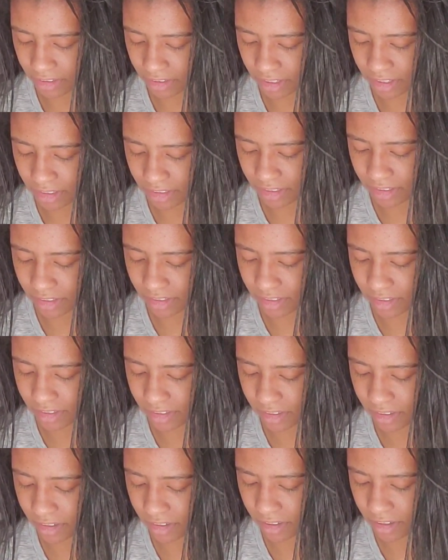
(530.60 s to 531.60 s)
So let's
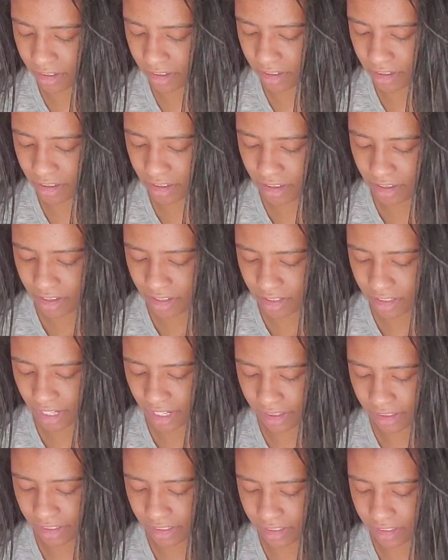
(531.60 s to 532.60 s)

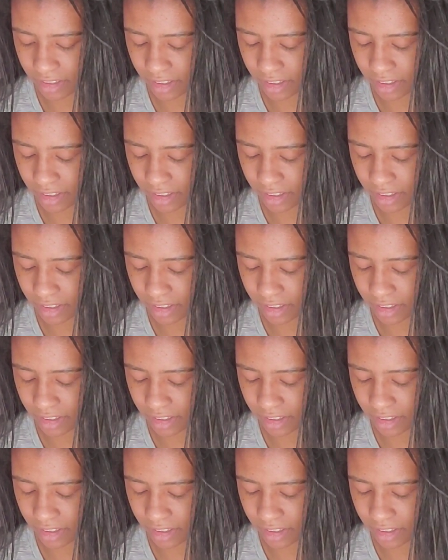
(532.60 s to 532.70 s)
take these